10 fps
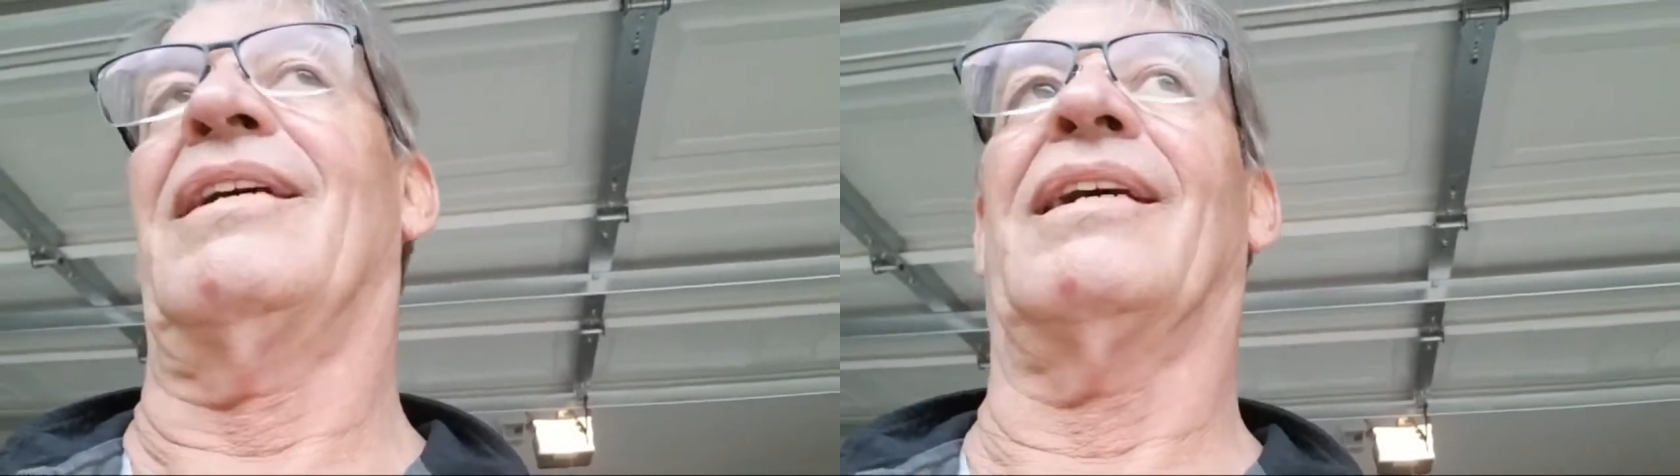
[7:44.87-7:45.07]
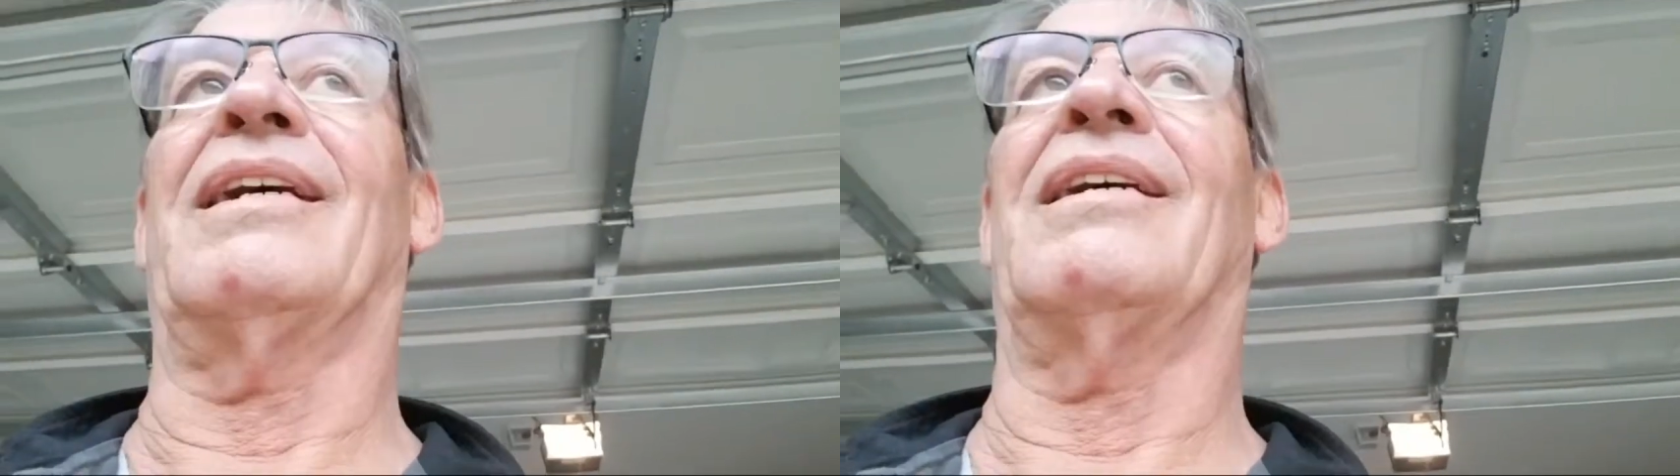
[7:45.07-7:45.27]

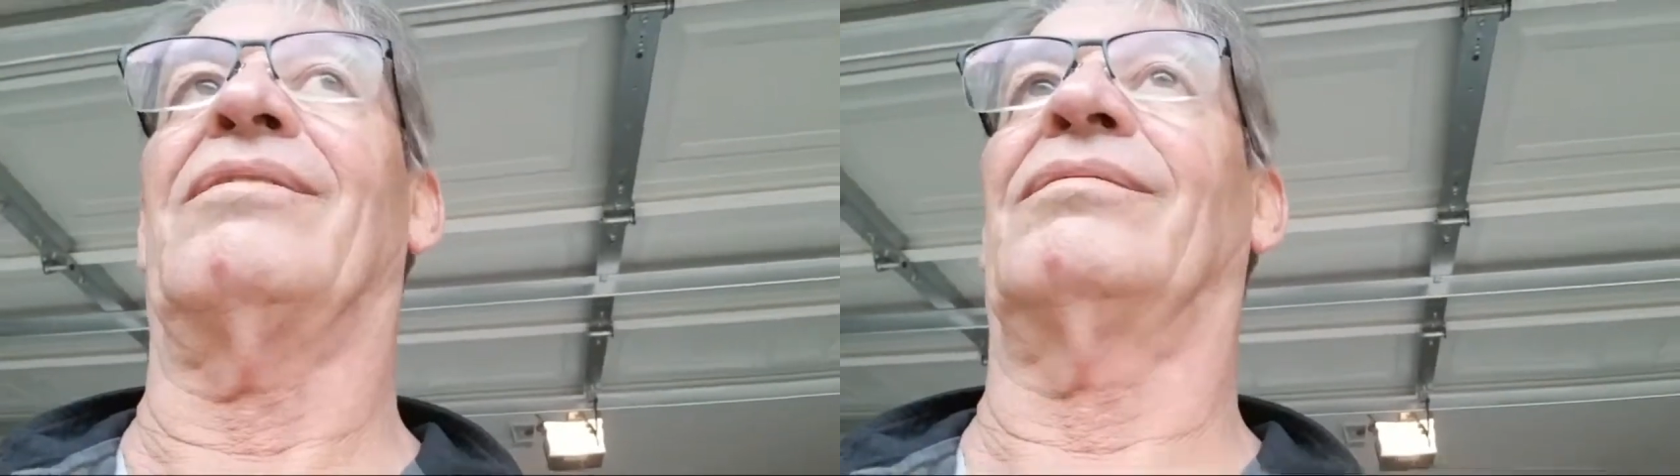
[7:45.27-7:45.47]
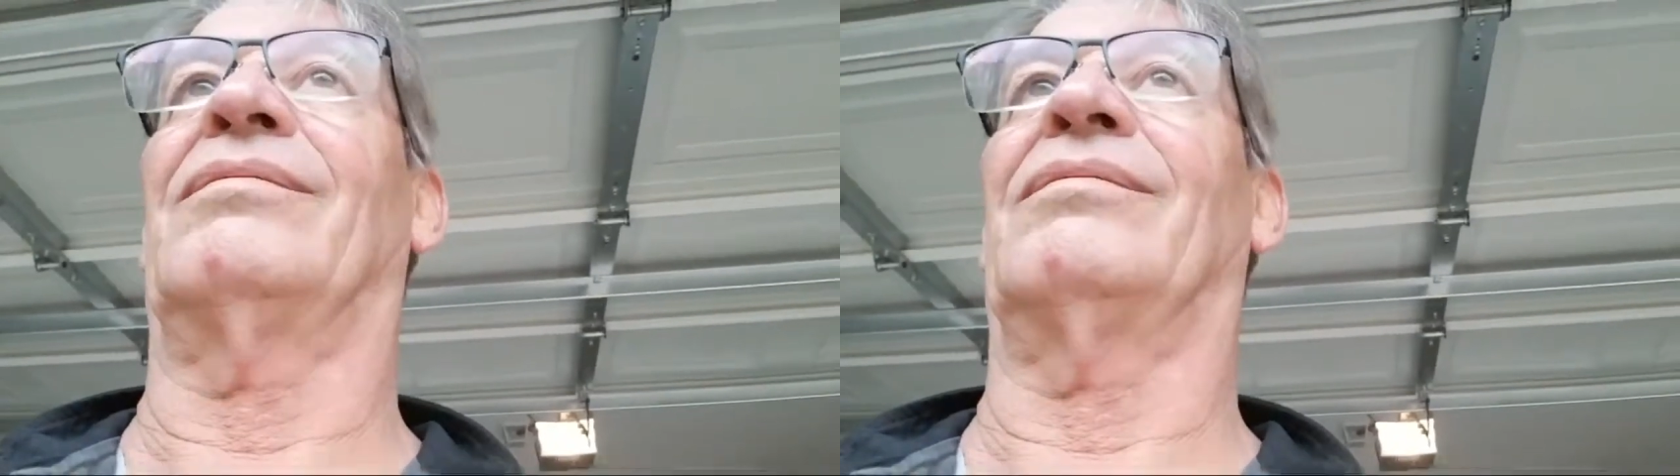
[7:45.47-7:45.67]
and
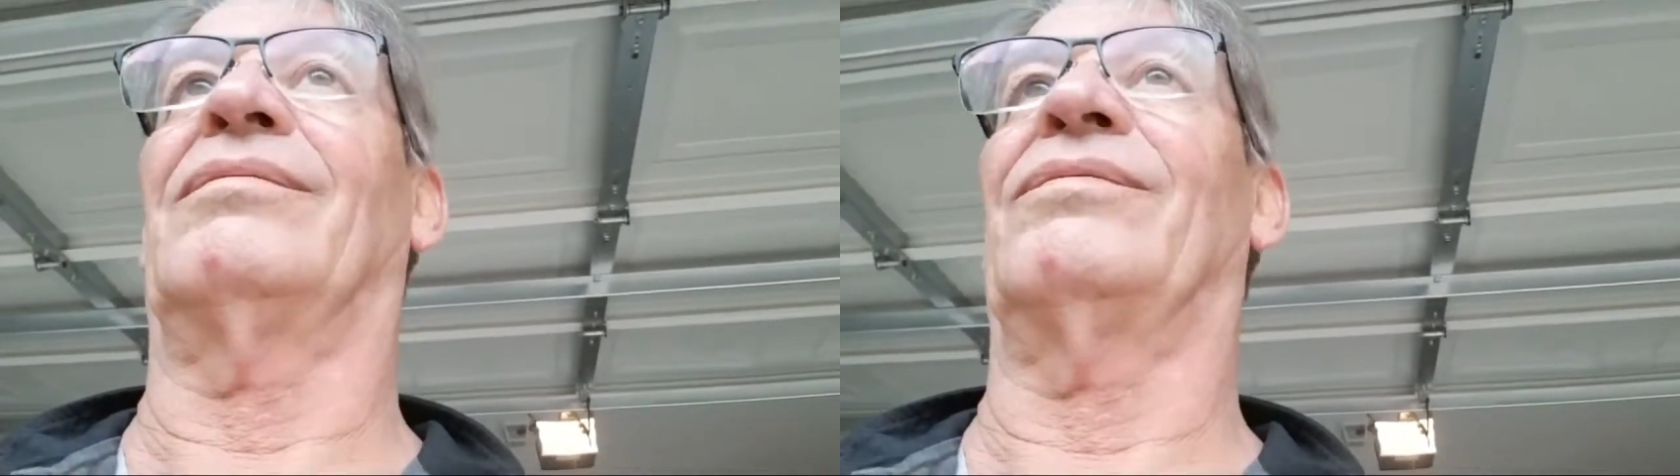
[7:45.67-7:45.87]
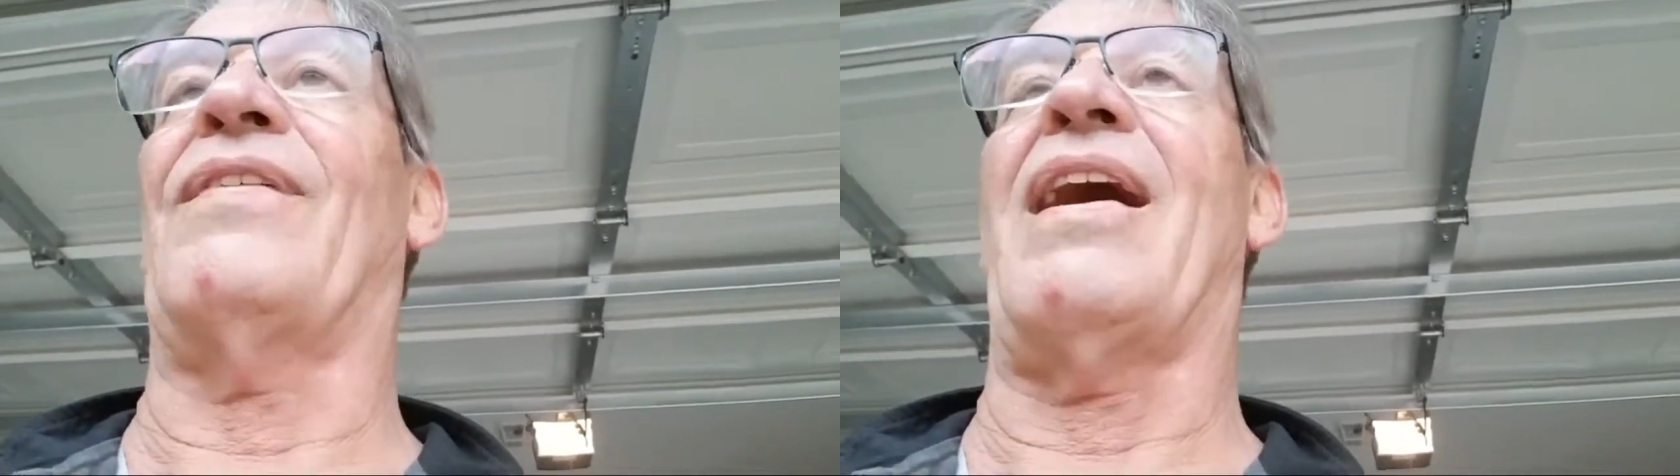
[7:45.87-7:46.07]
get
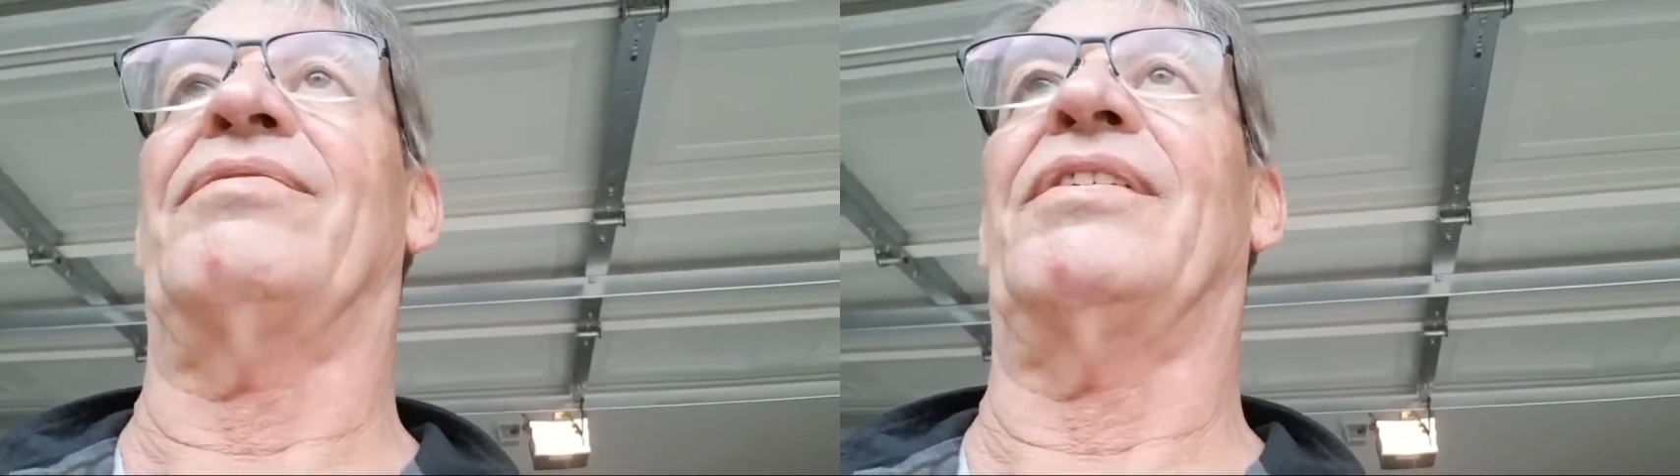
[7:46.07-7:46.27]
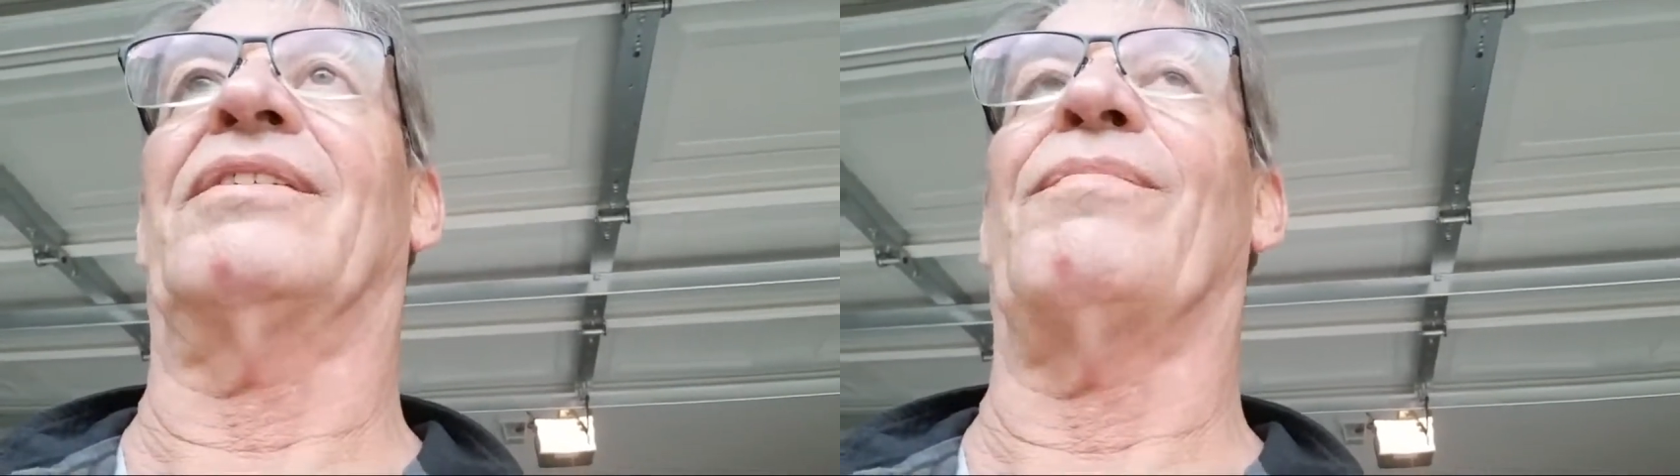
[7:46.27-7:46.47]
5,
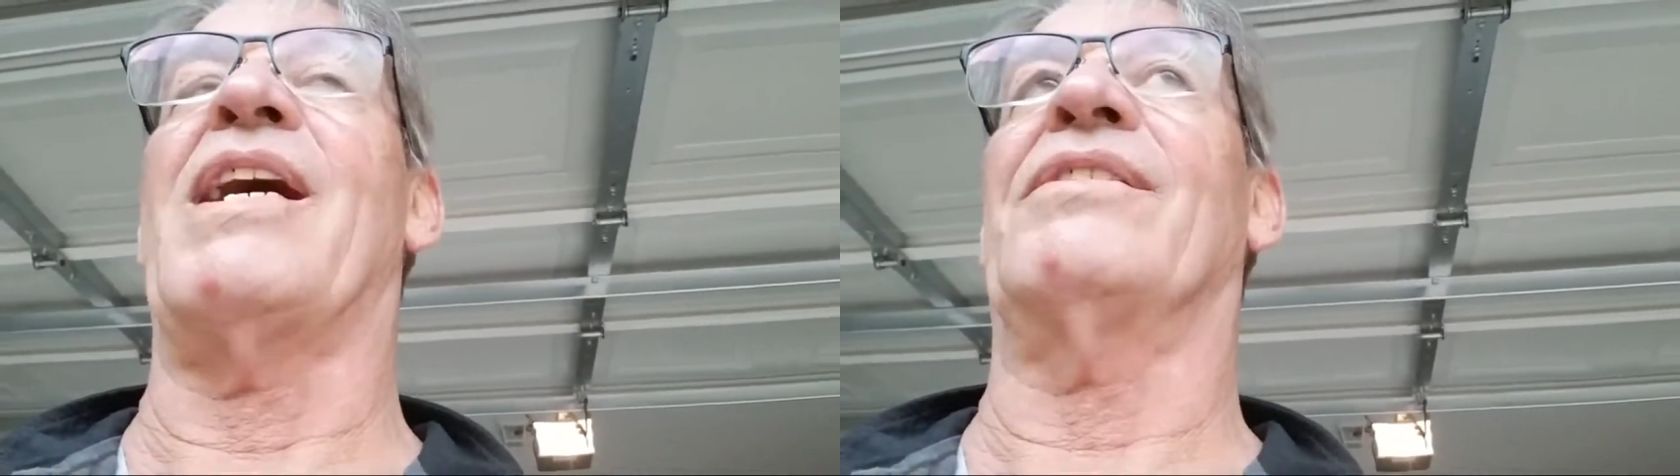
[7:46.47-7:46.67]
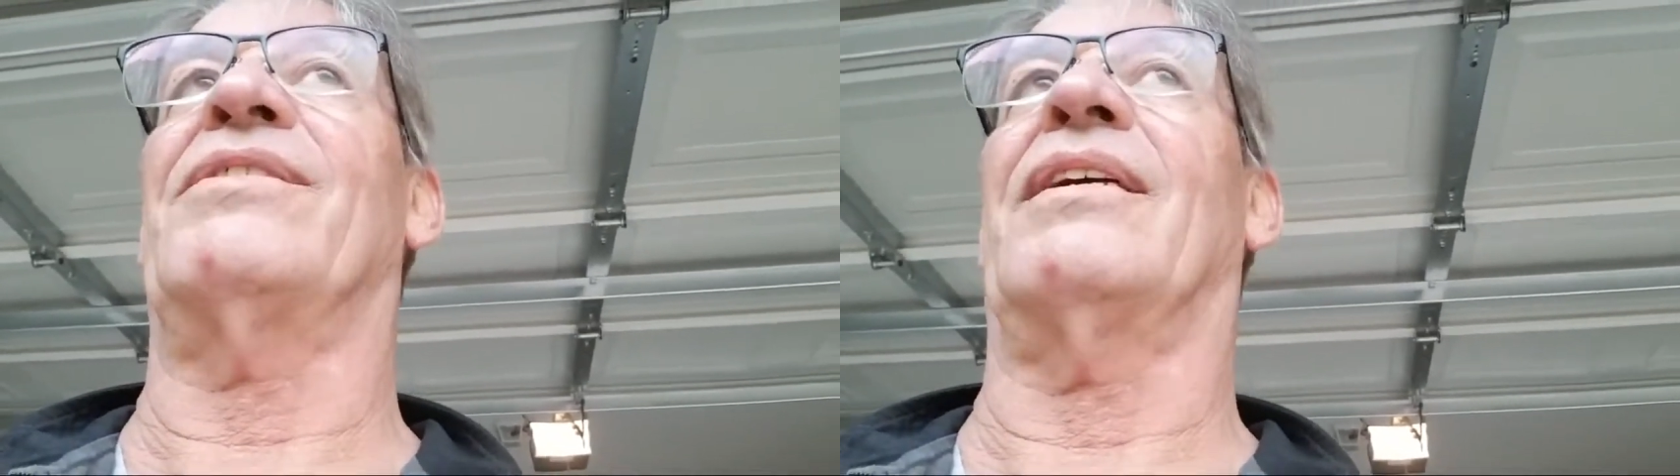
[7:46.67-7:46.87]
6
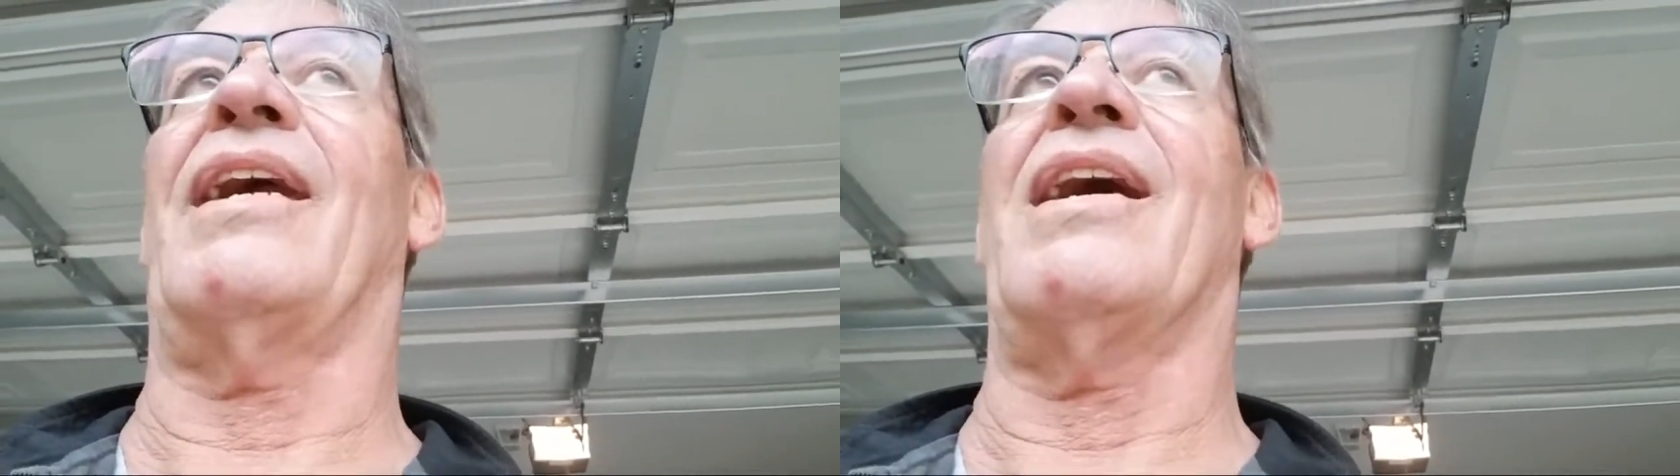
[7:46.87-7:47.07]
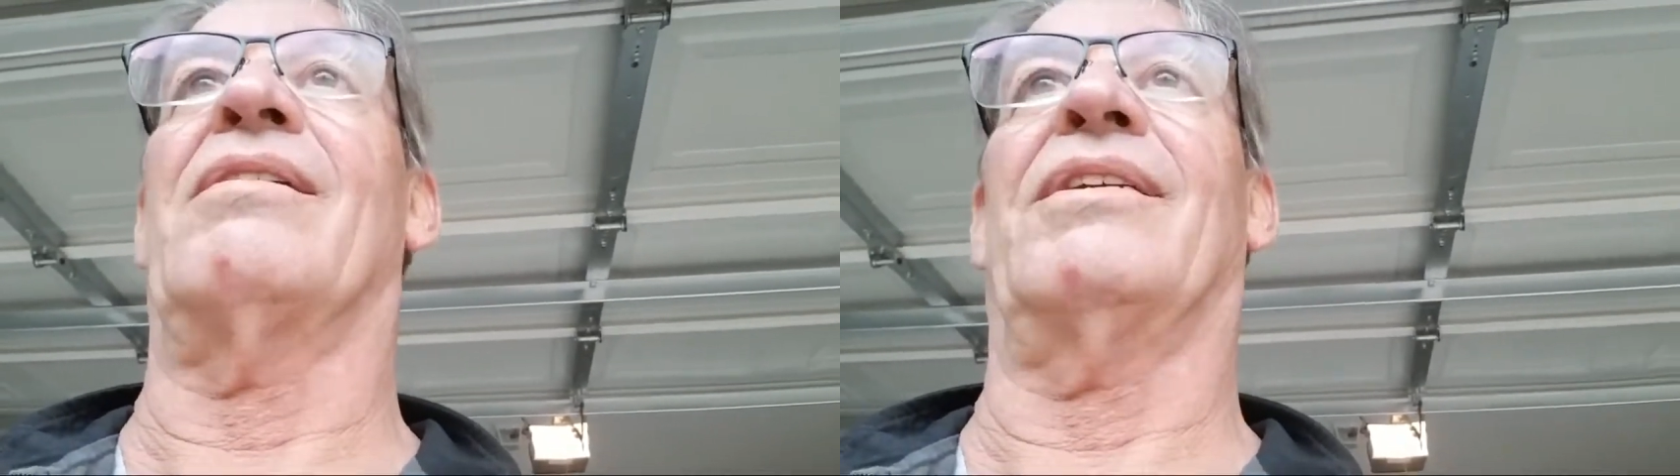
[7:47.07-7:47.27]
miles to the
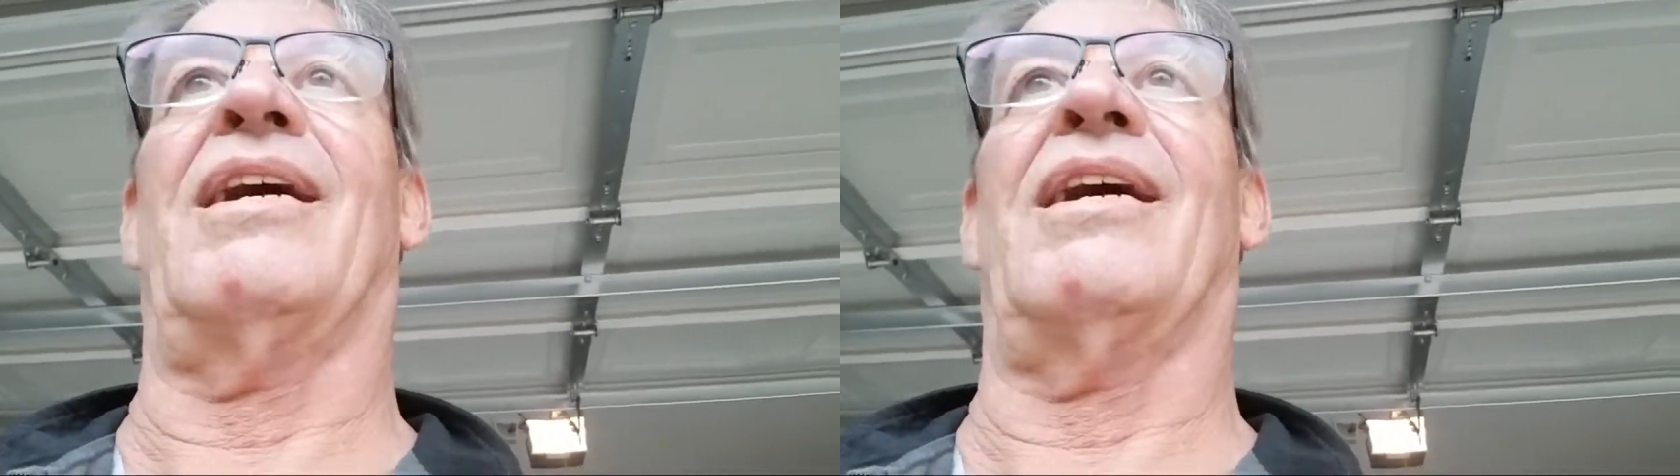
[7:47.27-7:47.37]
gallon,